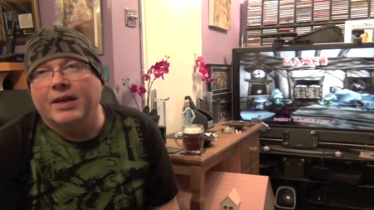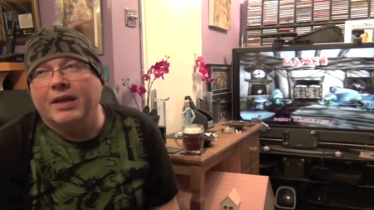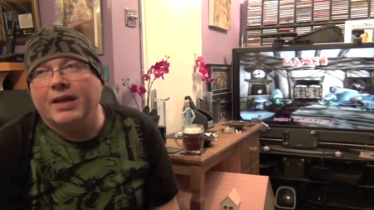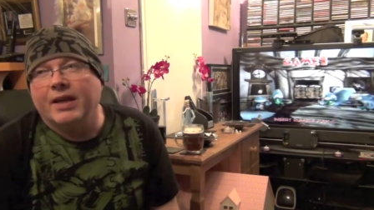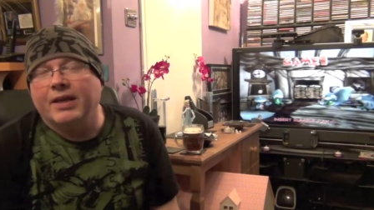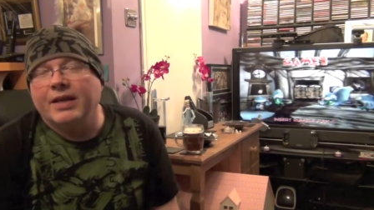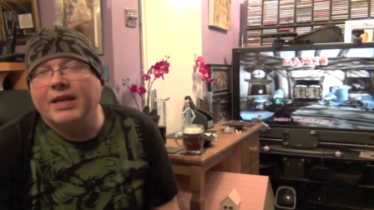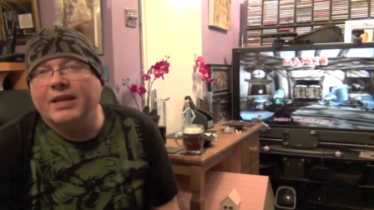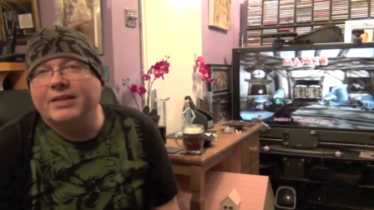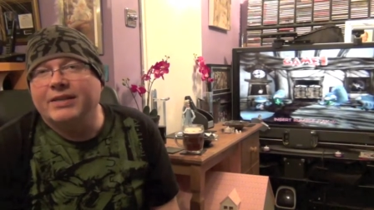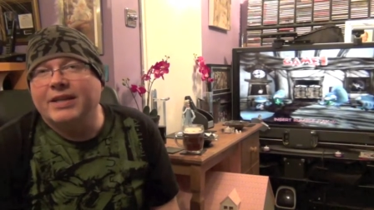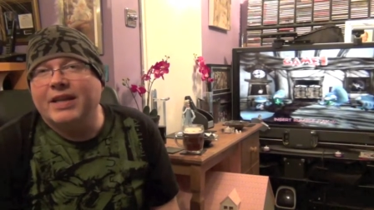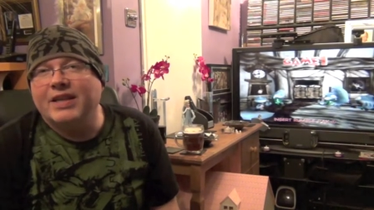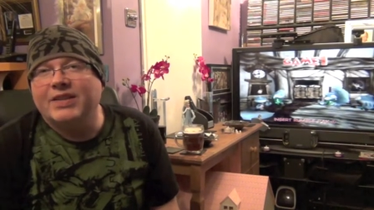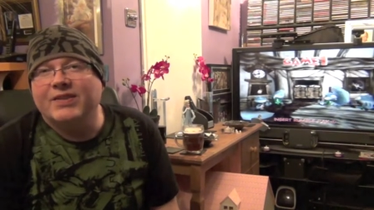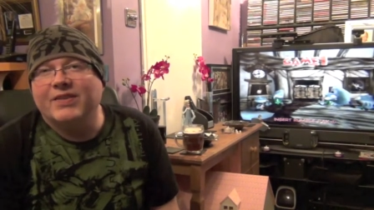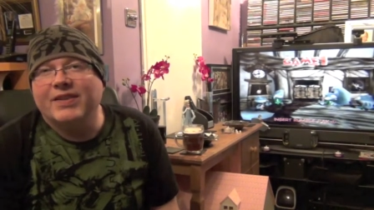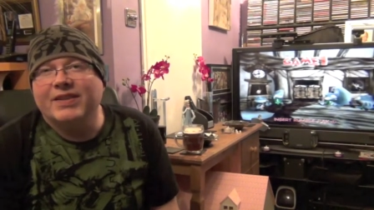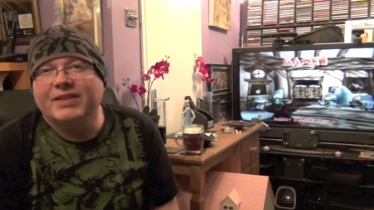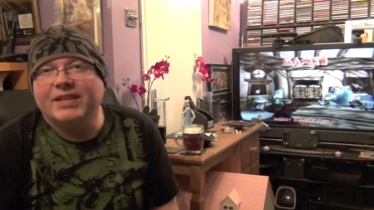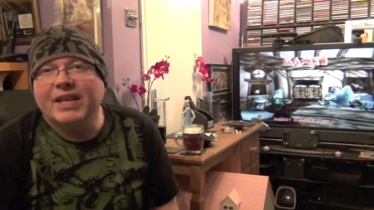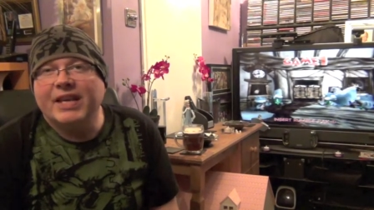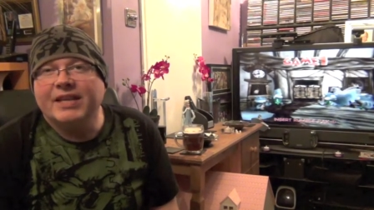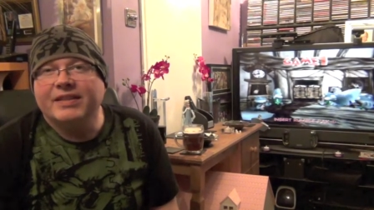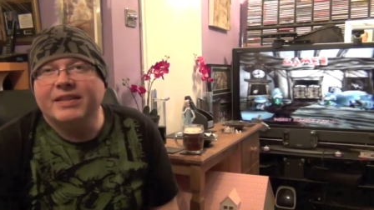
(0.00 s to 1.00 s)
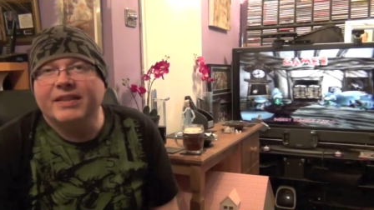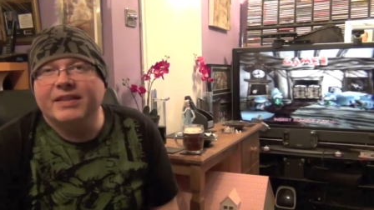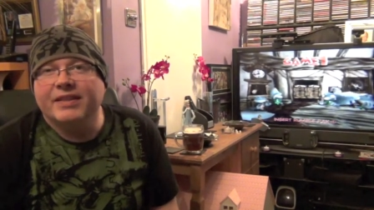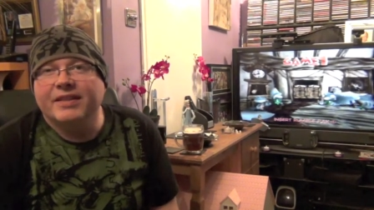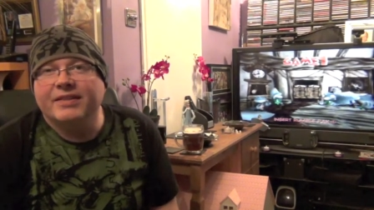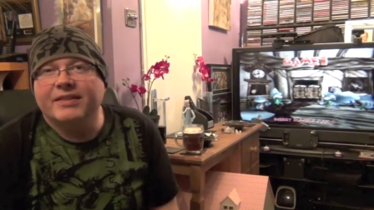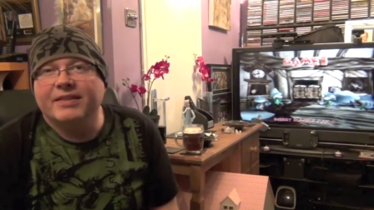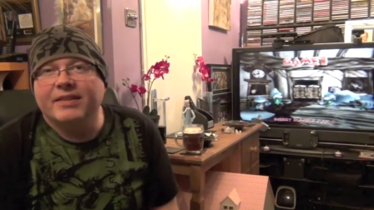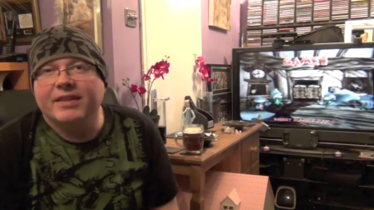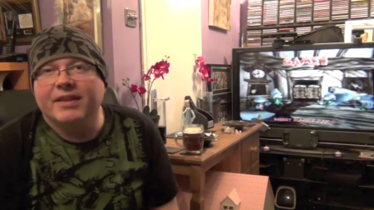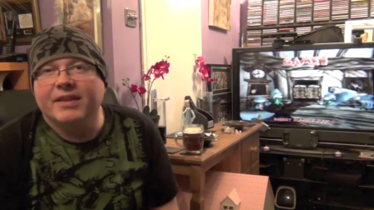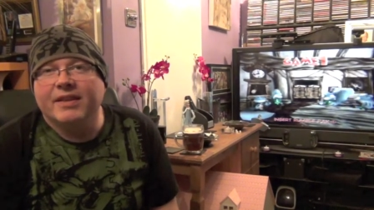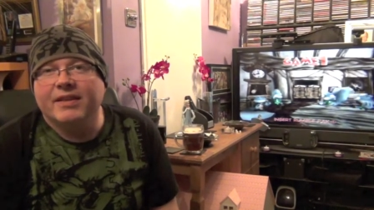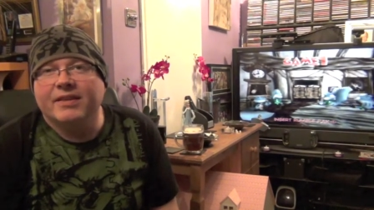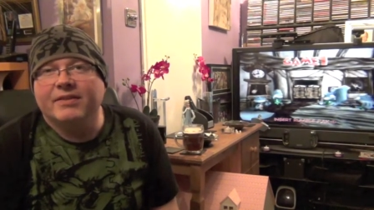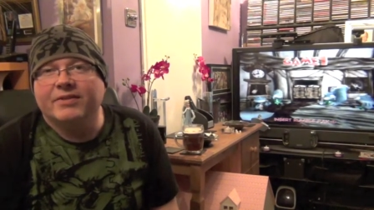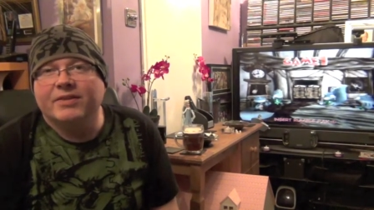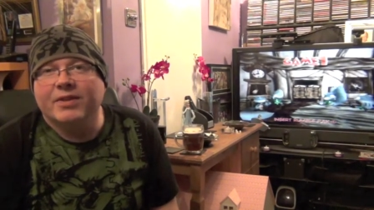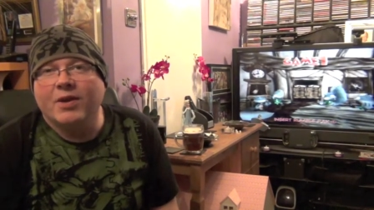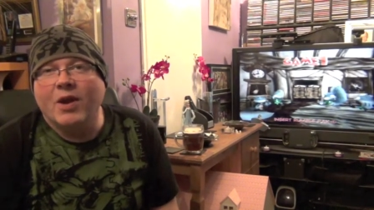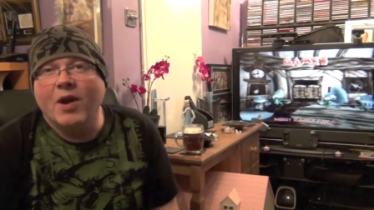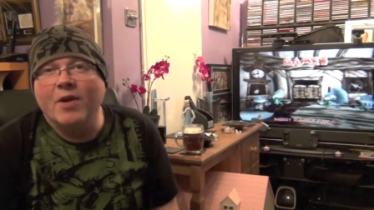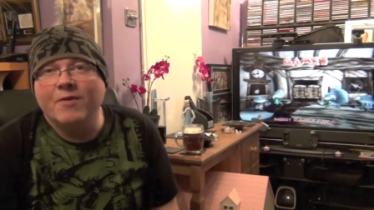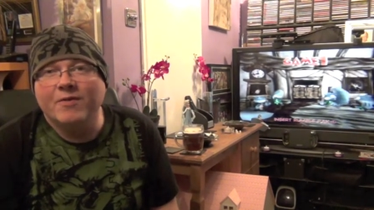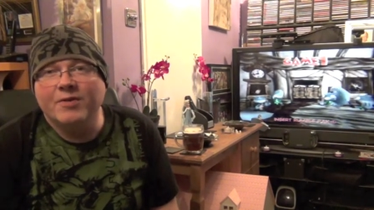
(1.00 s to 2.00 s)
And that sounds fantastic, doesn't it?
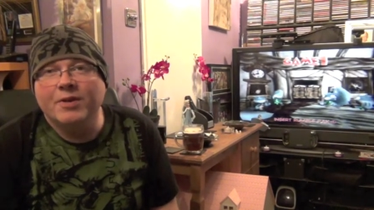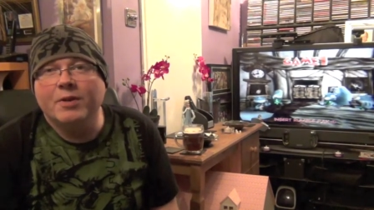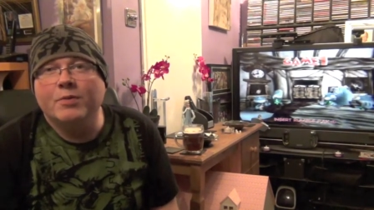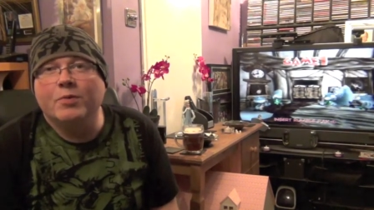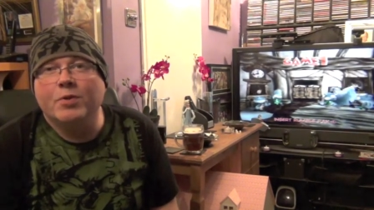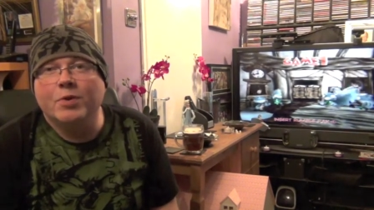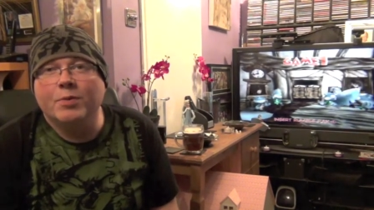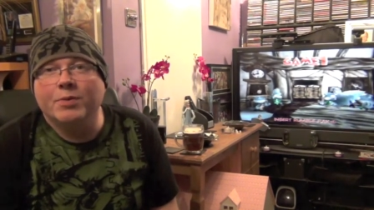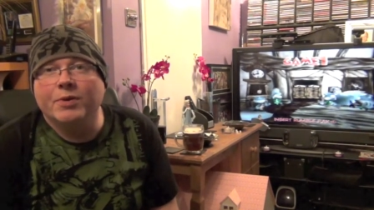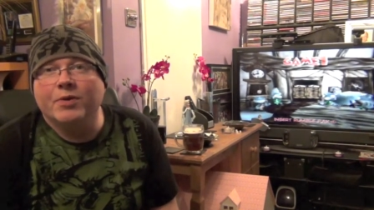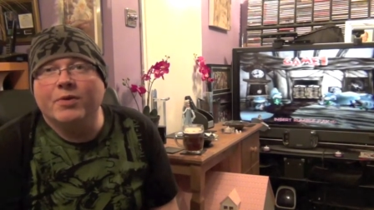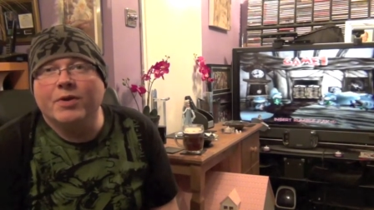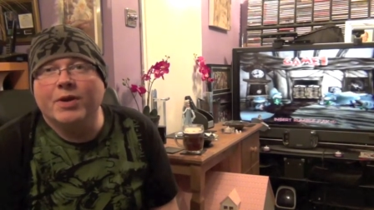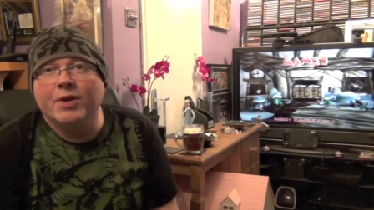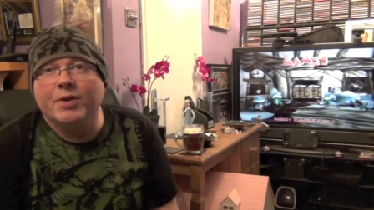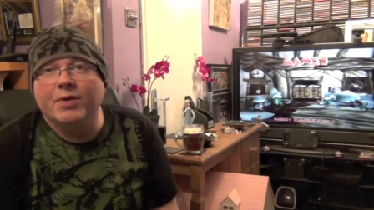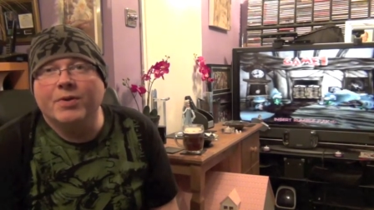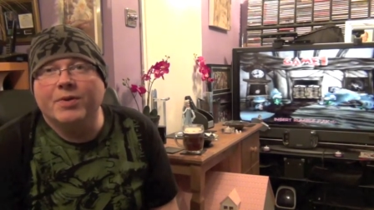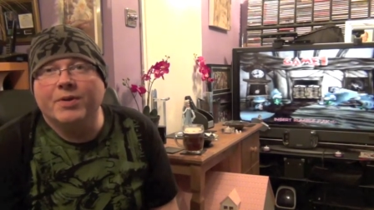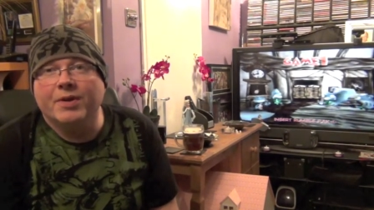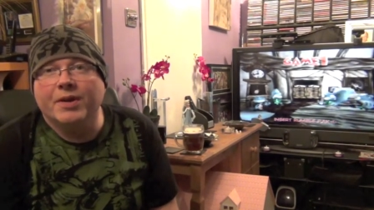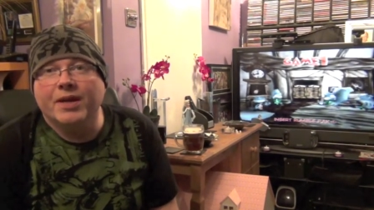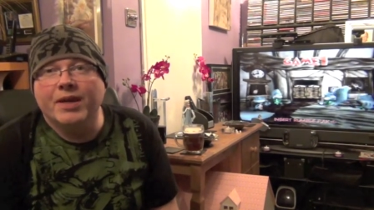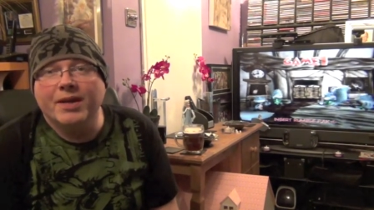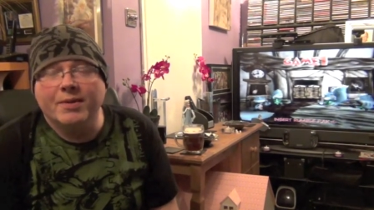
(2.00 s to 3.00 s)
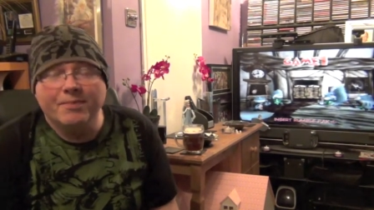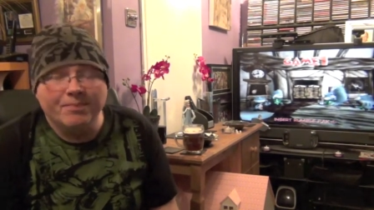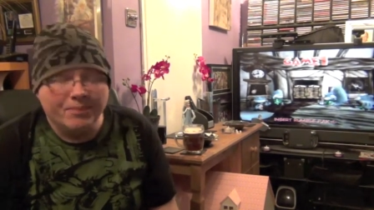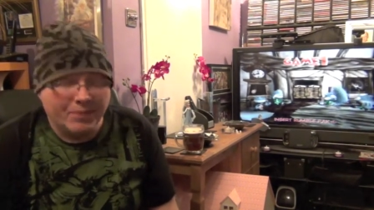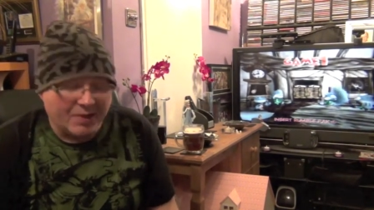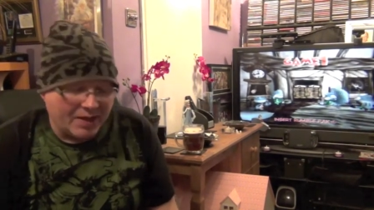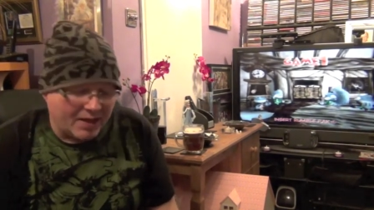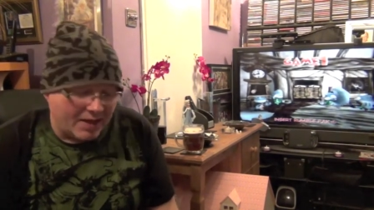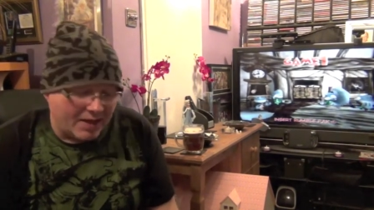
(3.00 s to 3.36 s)
So hopefully it will be quite a good game.